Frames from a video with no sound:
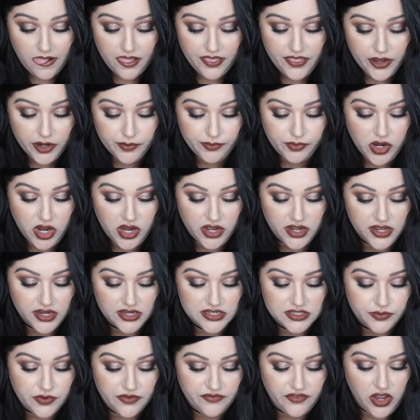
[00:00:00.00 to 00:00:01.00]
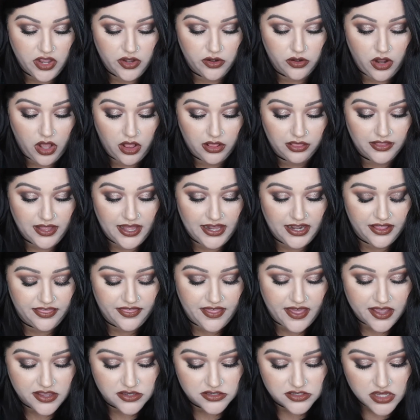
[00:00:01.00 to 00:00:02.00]
their products. We've gotten a lot of
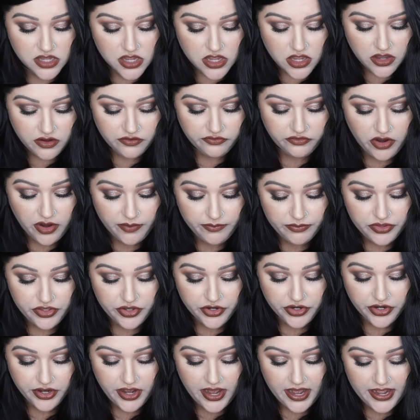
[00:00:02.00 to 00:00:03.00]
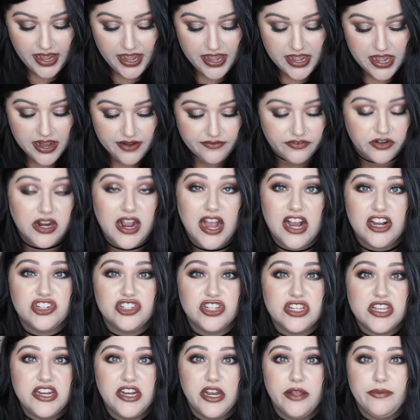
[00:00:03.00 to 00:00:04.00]
things from Pure and I never
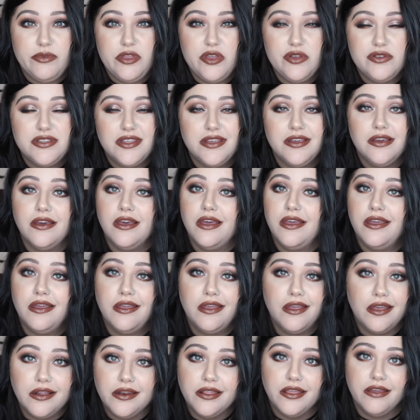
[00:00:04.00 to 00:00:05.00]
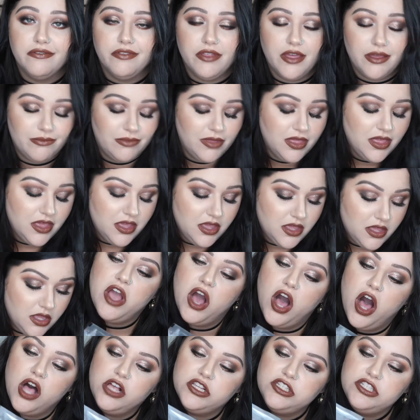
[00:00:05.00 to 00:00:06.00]
actually end up using any of them.
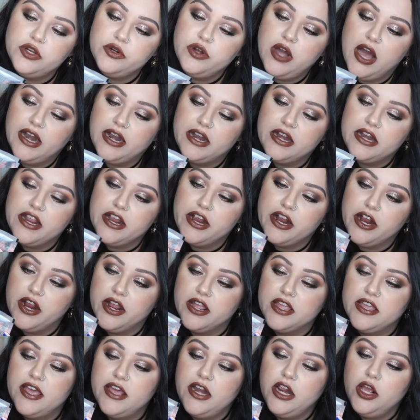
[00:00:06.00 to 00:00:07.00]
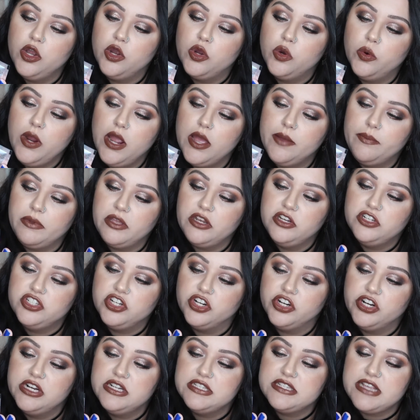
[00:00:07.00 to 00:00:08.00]
We also got in here Get a Grip
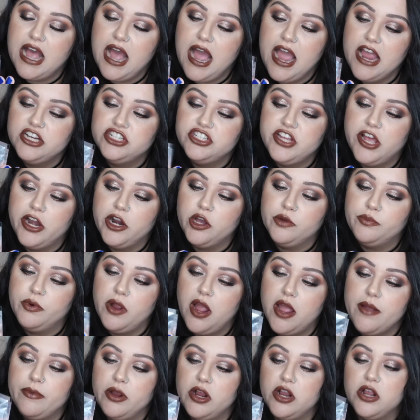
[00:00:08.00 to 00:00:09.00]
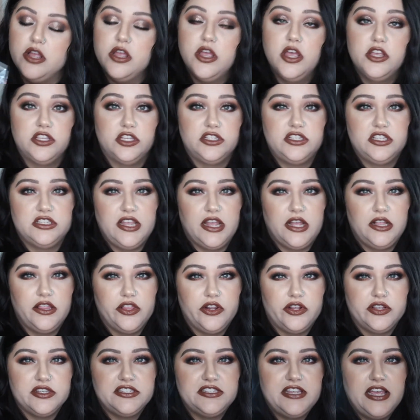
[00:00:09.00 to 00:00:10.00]
Endurance Eyeshadow Primer. This is like a
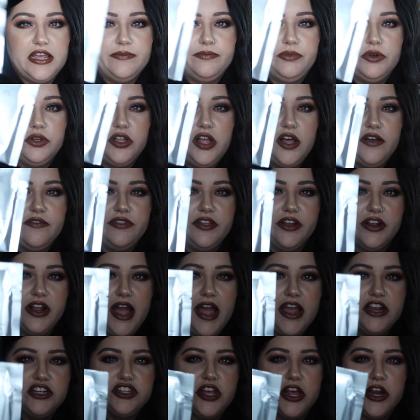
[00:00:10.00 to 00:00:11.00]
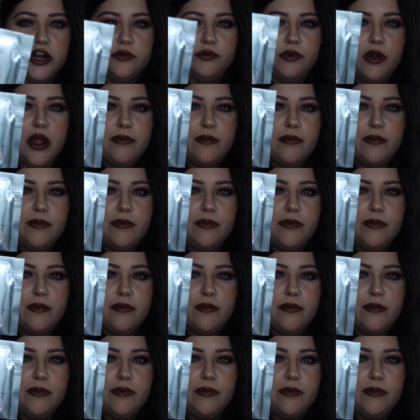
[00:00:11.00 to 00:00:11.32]
little sample of their eyeshadow